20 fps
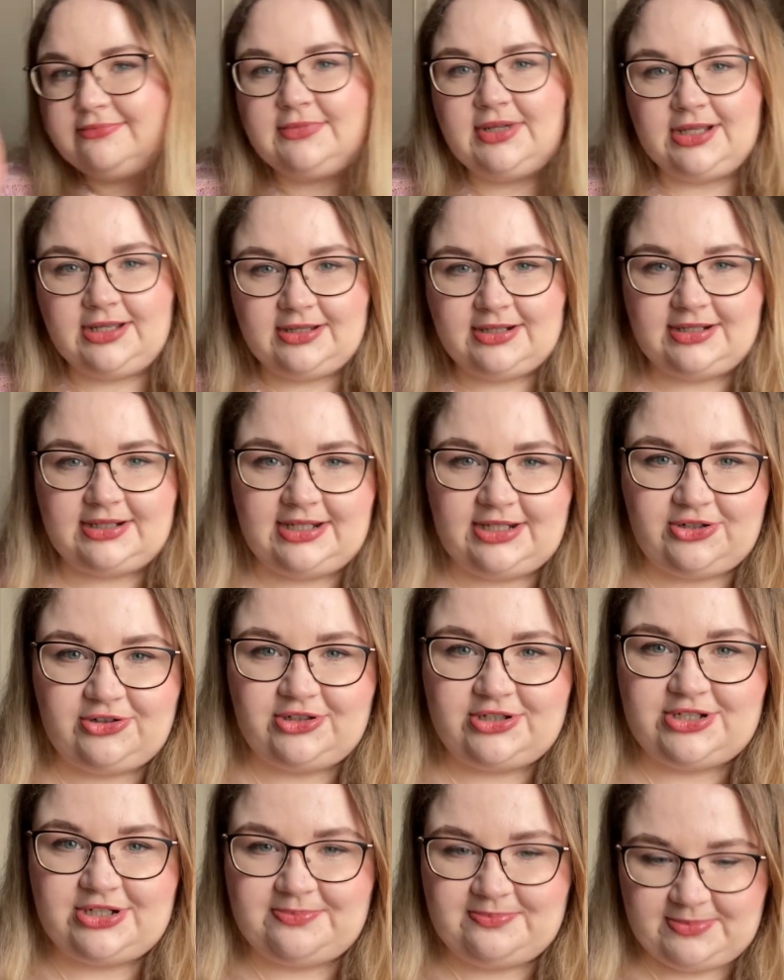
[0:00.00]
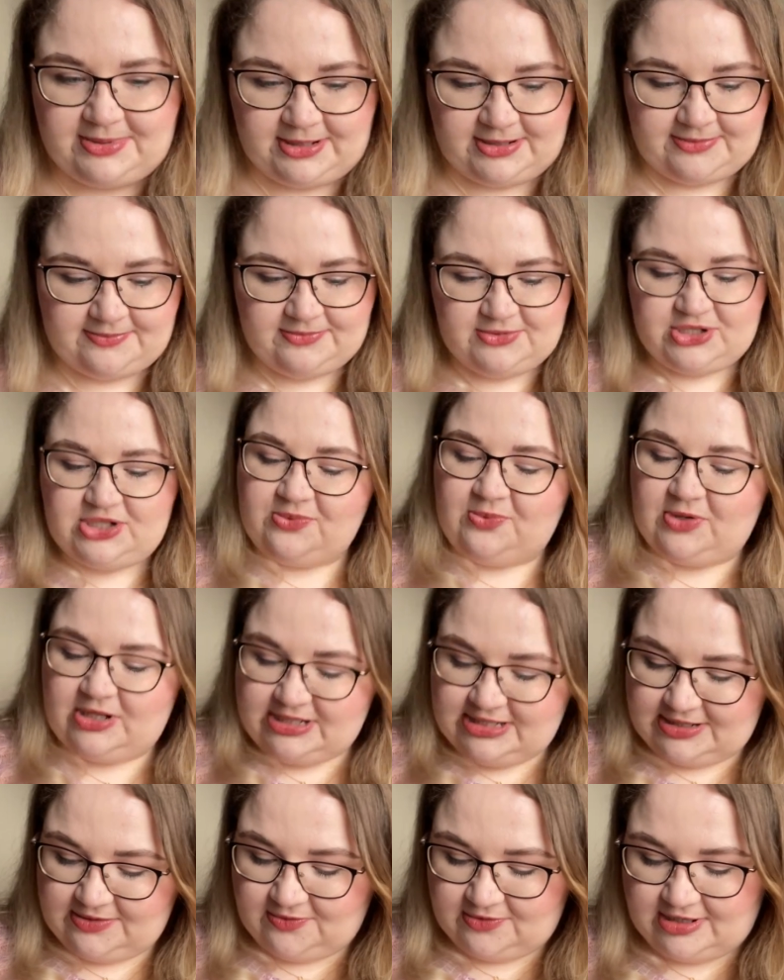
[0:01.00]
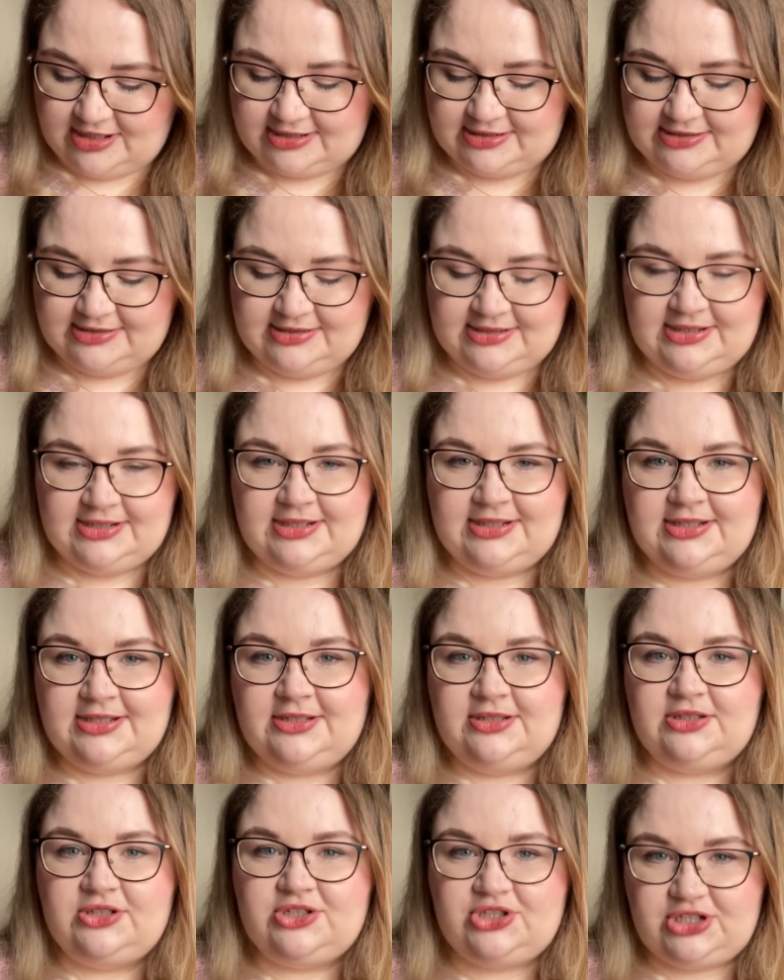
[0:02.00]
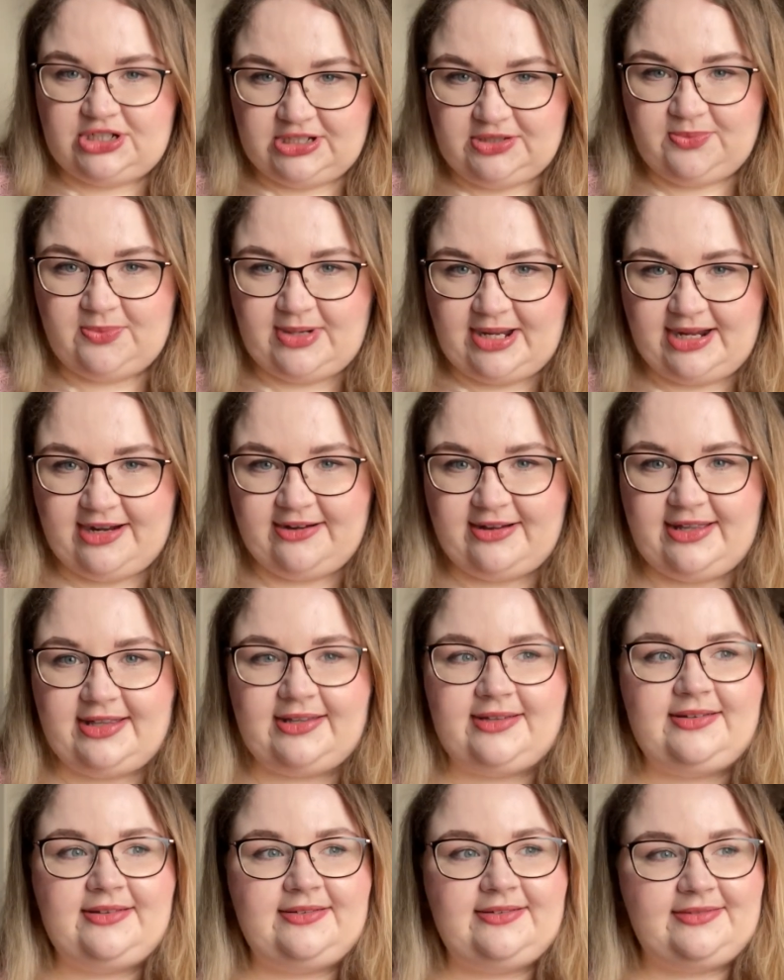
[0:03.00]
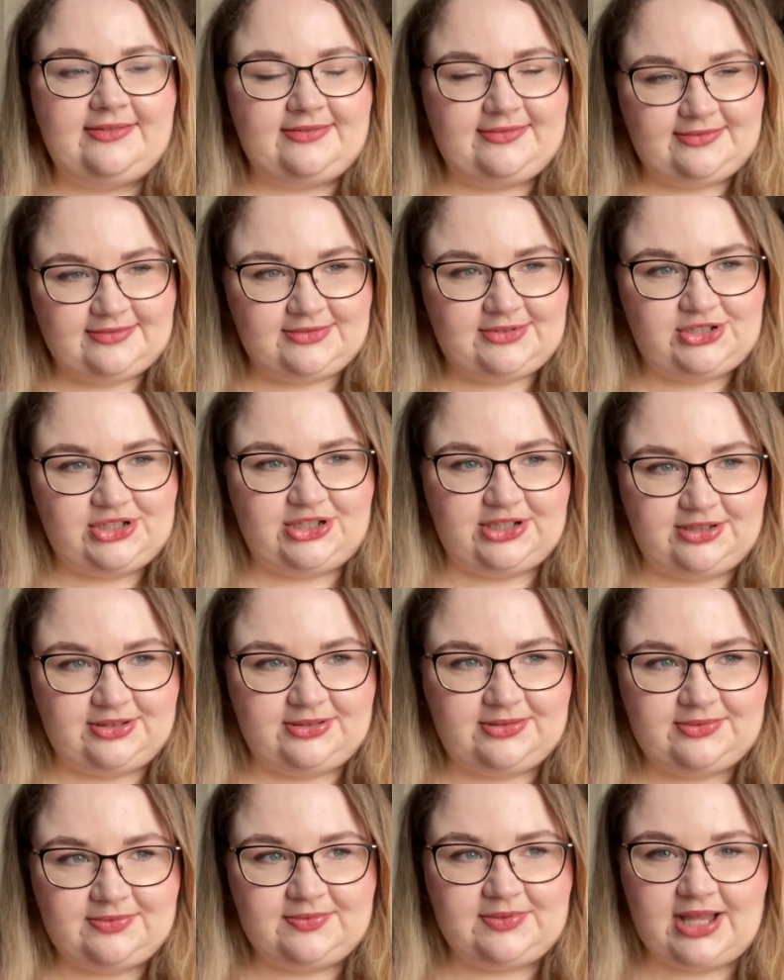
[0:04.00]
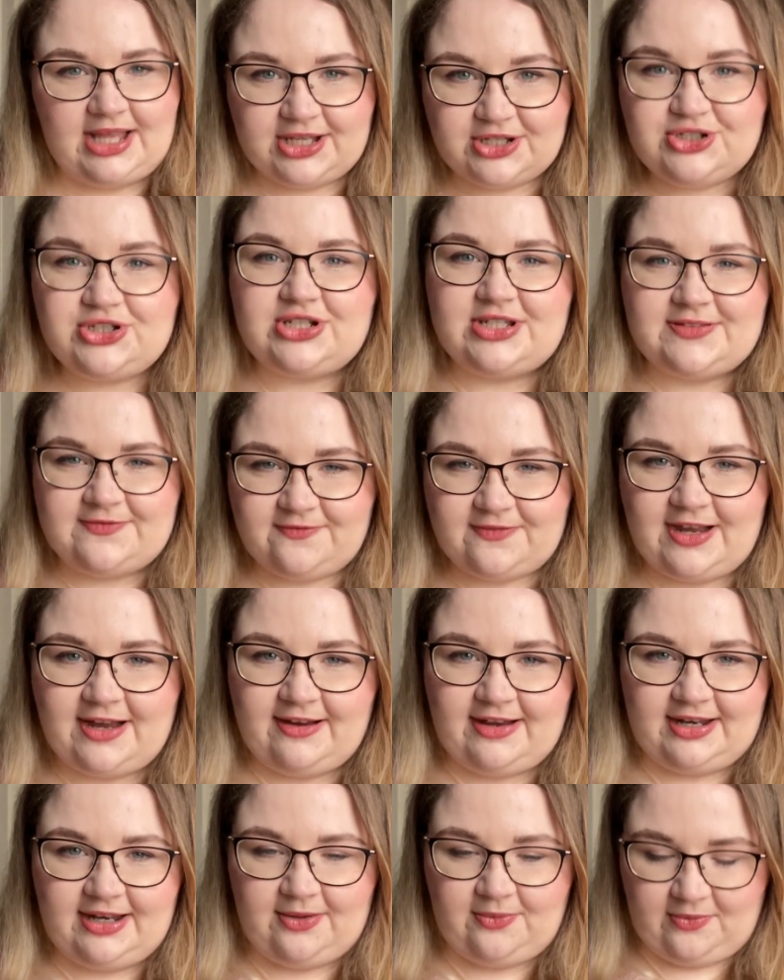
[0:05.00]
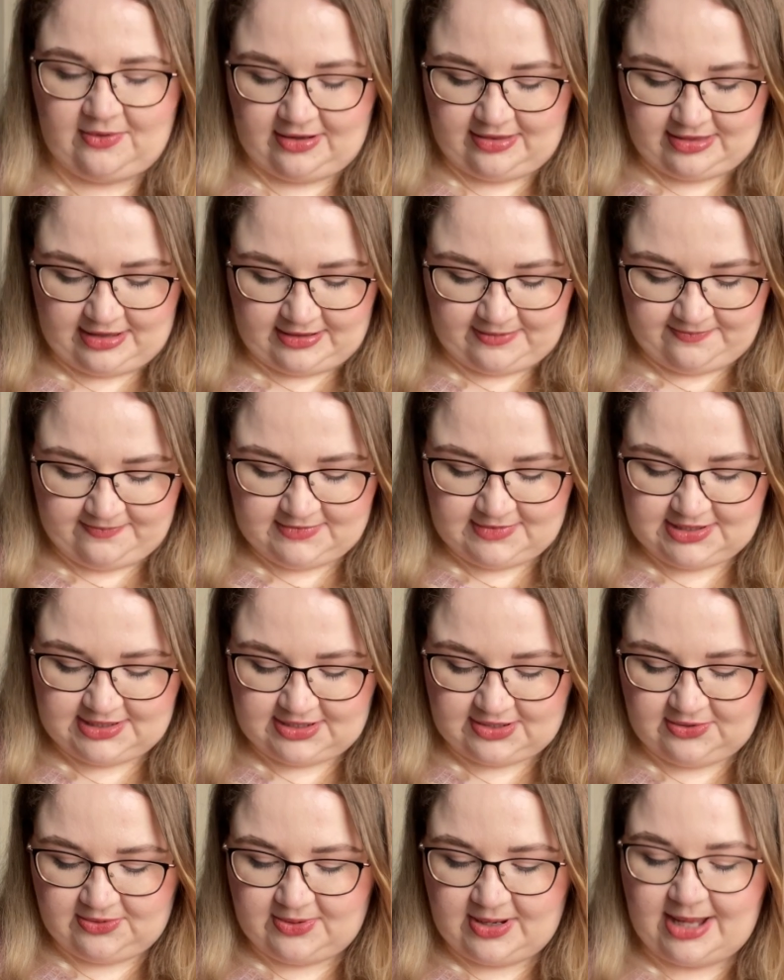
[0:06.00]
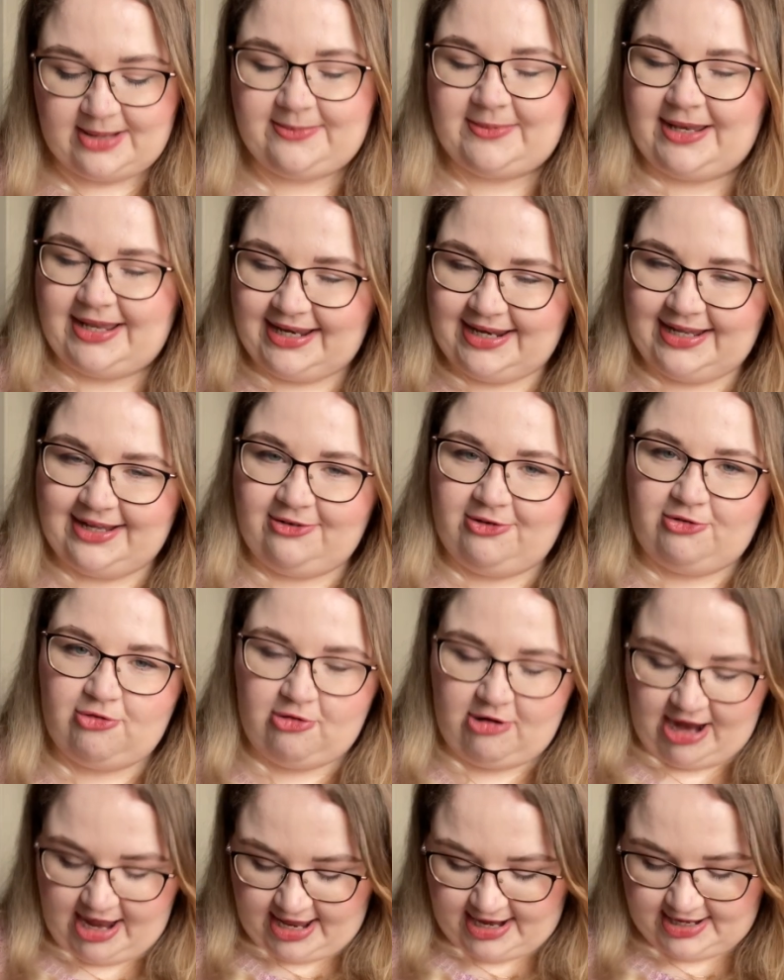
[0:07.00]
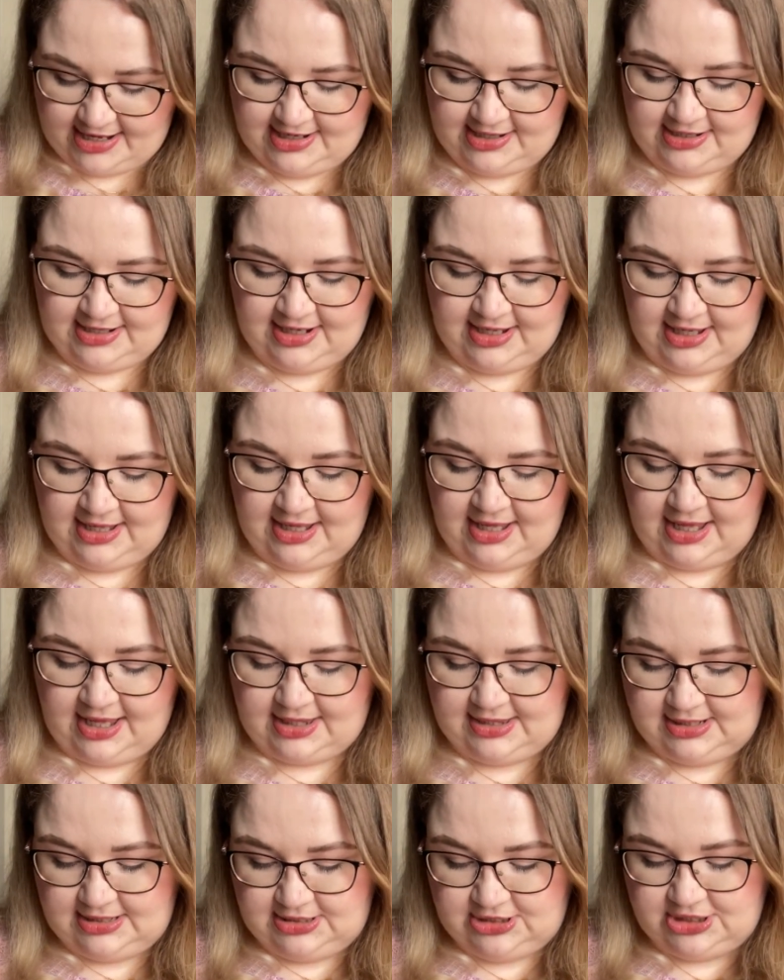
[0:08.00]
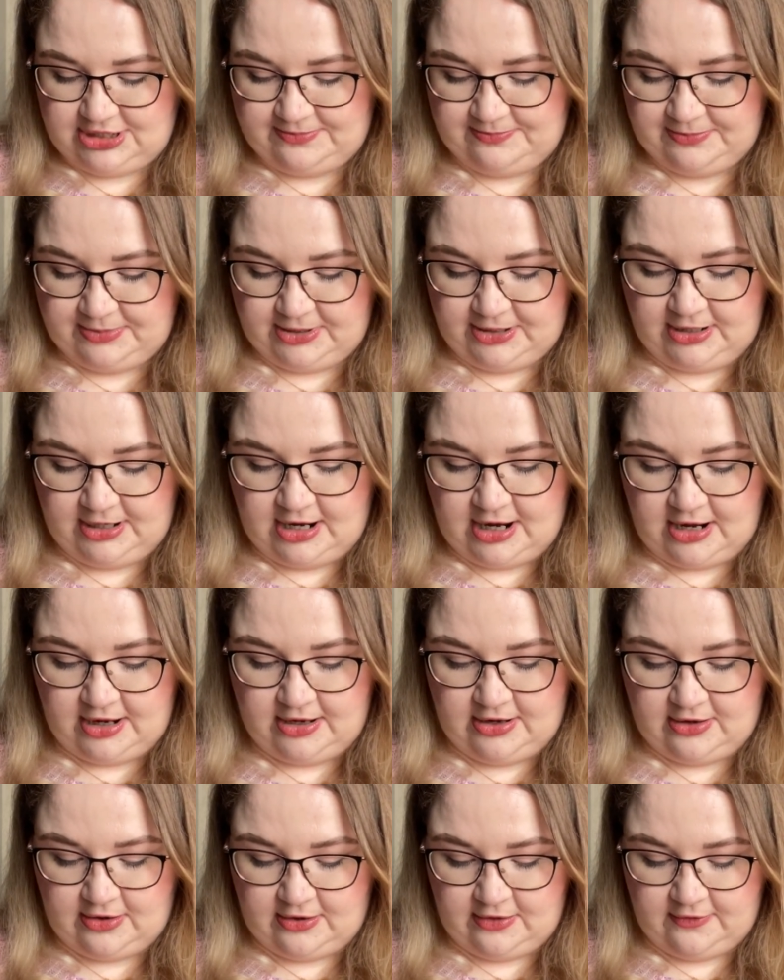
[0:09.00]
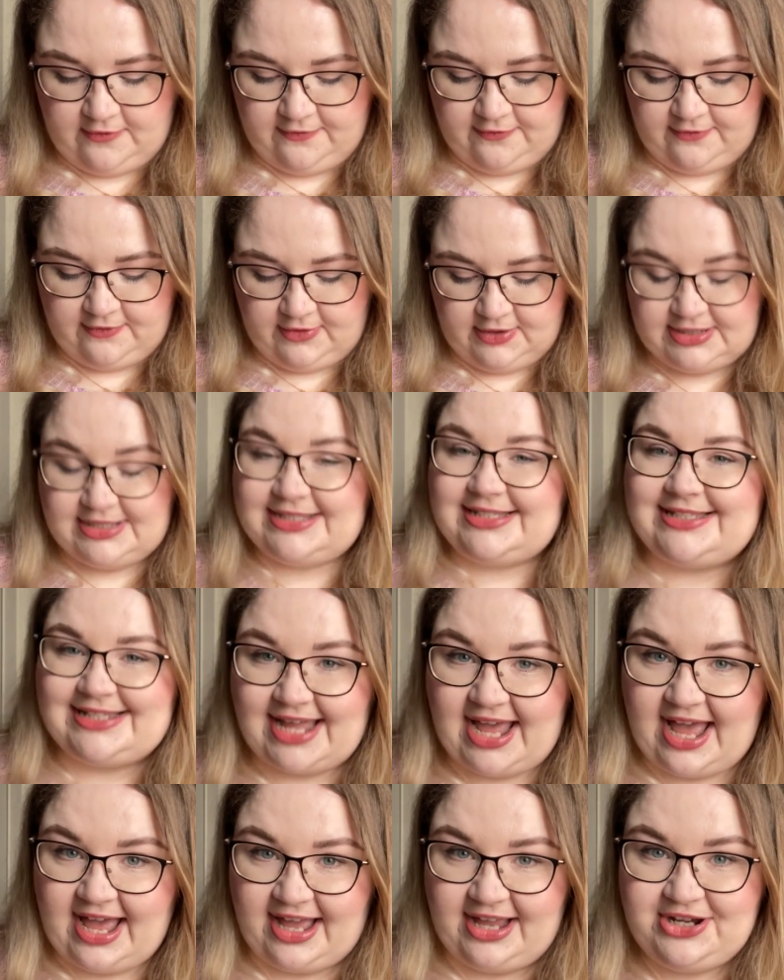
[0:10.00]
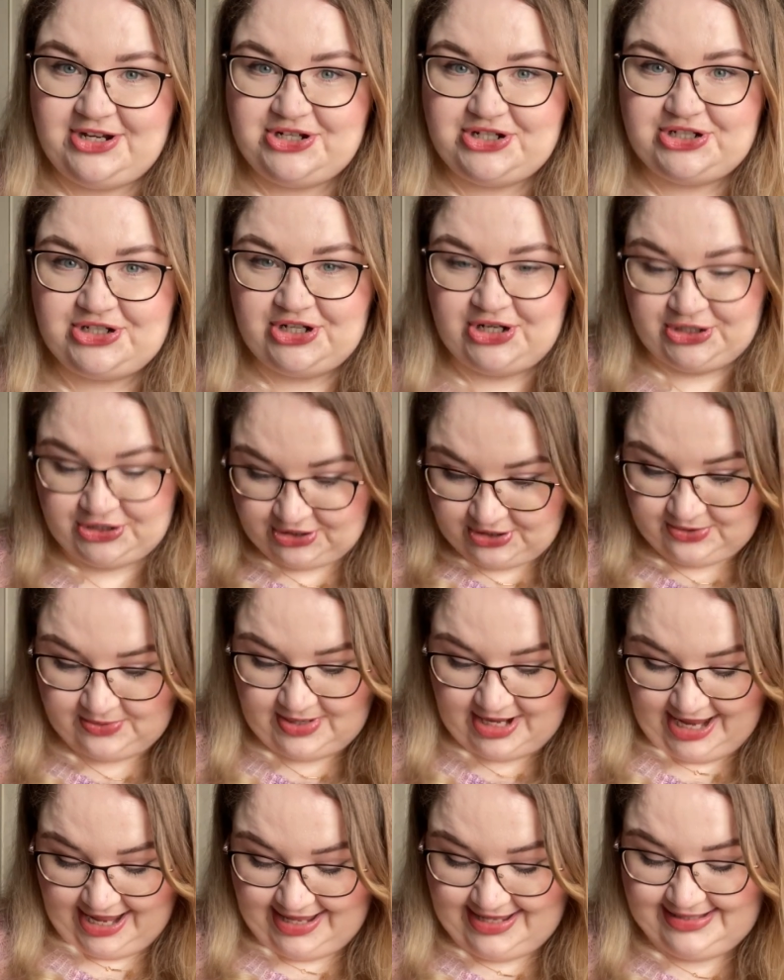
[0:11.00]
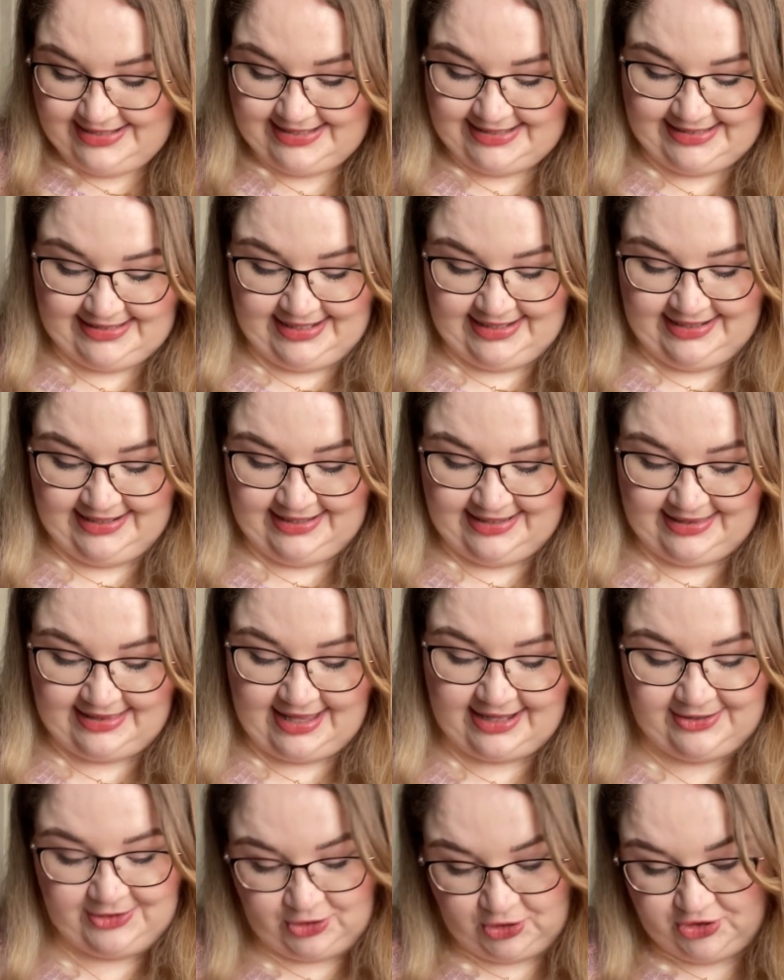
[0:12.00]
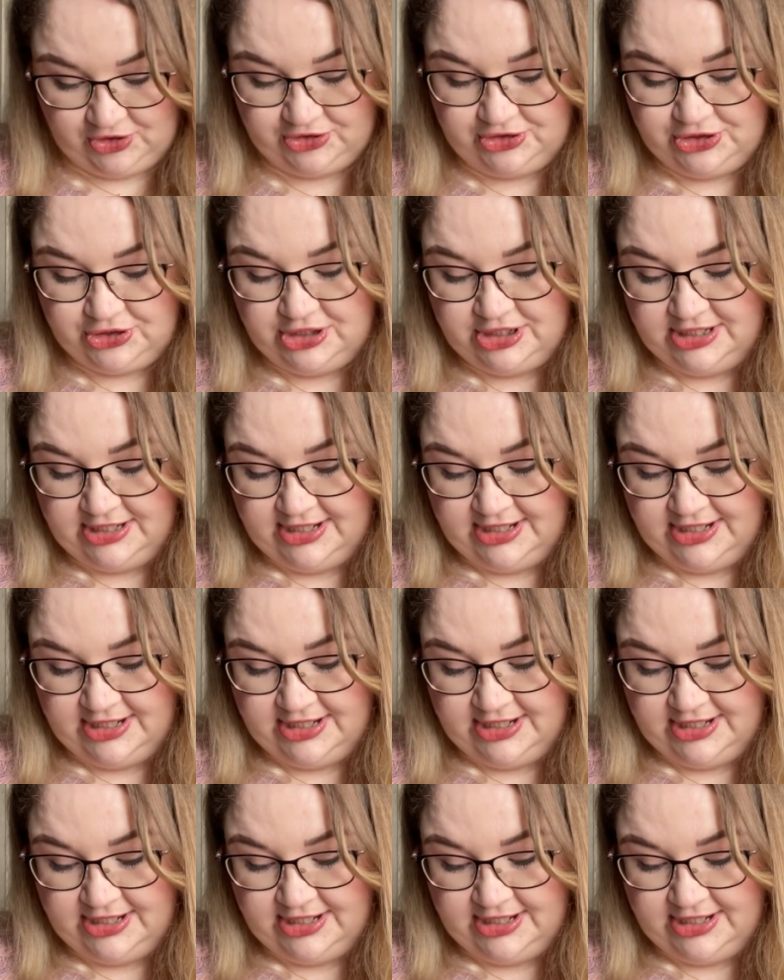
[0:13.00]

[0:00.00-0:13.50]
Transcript: I'm gonna knit her a jumper. She wanted one. She'll wear it she'll like she's very knitworthy. So I'm knitting Gran, a little jumper out of stash, no less. Thank God.